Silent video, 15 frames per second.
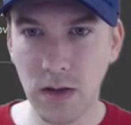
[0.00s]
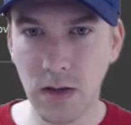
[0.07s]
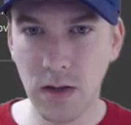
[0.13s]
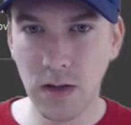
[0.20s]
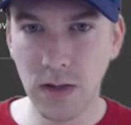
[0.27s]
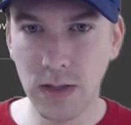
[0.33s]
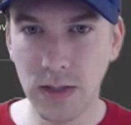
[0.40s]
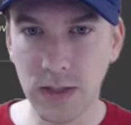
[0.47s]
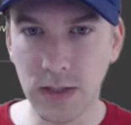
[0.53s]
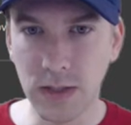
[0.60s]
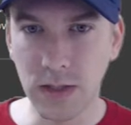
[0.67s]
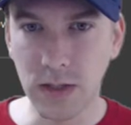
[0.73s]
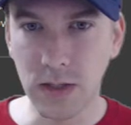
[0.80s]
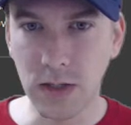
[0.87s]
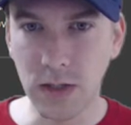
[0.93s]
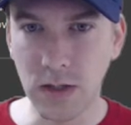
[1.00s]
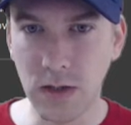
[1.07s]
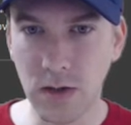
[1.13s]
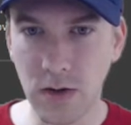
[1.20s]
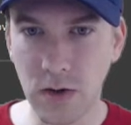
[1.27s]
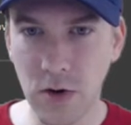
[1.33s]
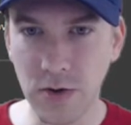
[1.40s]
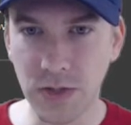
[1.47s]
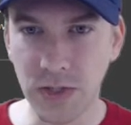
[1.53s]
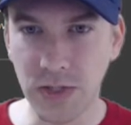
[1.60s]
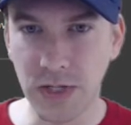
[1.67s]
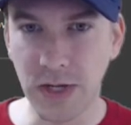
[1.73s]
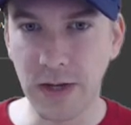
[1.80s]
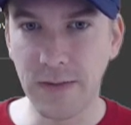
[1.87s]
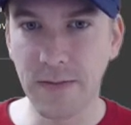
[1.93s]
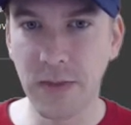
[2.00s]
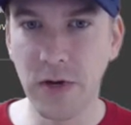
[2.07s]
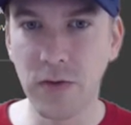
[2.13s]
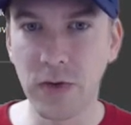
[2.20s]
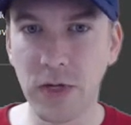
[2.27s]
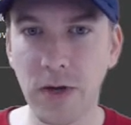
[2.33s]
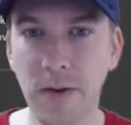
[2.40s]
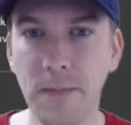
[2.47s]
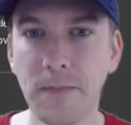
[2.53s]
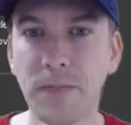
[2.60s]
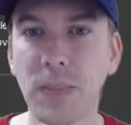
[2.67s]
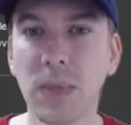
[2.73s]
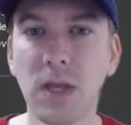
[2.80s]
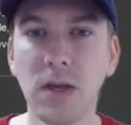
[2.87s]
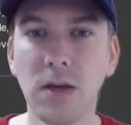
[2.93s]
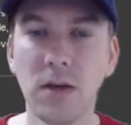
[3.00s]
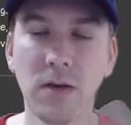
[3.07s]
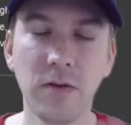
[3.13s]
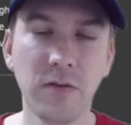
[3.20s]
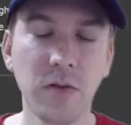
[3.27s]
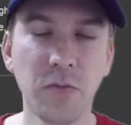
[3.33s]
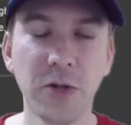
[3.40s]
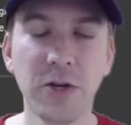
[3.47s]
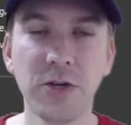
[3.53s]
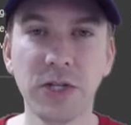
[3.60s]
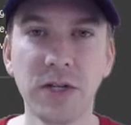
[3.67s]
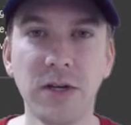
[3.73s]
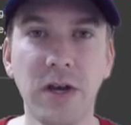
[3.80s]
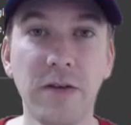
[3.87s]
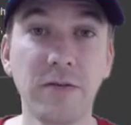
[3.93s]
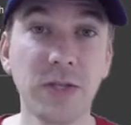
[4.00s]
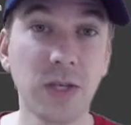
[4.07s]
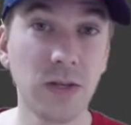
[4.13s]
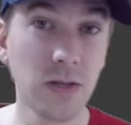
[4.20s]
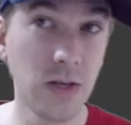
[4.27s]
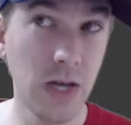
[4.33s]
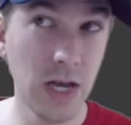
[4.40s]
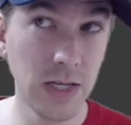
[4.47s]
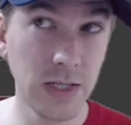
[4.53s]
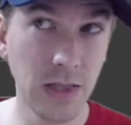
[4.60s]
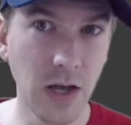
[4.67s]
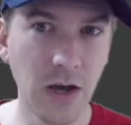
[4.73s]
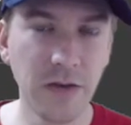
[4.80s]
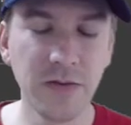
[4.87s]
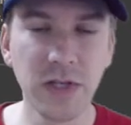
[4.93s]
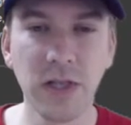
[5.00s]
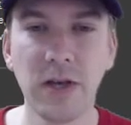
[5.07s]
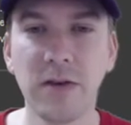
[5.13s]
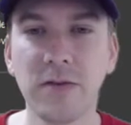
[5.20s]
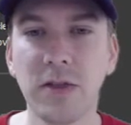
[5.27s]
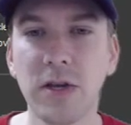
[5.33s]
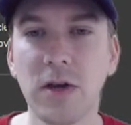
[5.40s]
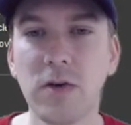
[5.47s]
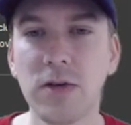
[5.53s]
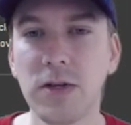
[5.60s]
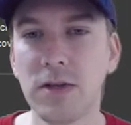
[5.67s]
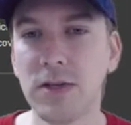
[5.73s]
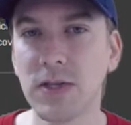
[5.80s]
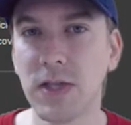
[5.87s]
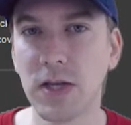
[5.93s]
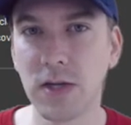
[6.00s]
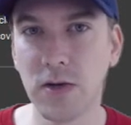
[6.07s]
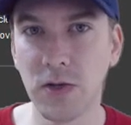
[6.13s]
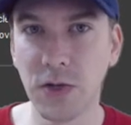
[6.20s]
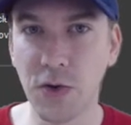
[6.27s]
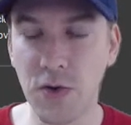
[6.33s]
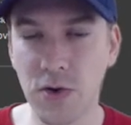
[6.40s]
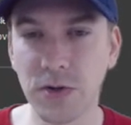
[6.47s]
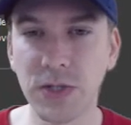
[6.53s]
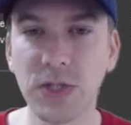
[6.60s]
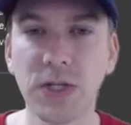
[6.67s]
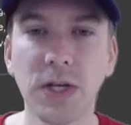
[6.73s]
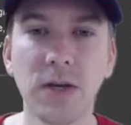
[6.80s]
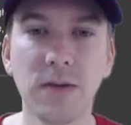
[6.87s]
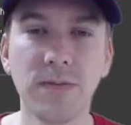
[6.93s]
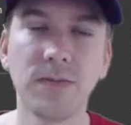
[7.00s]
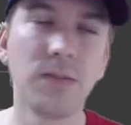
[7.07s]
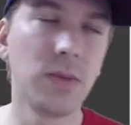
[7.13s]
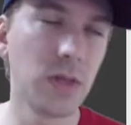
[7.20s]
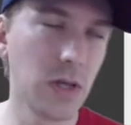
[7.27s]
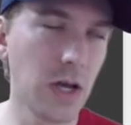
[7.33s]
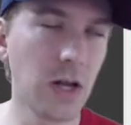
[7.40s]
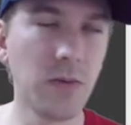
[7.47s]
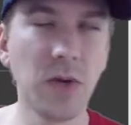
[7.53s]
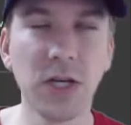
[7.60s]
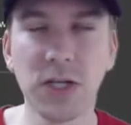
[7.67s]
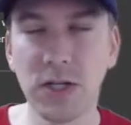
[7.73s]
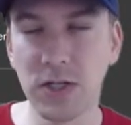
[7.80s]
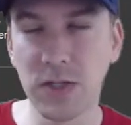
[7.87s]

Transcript: let's see, hurt state. There we go. If the player still has lives left, they go into this thing called a hurt state. The animation is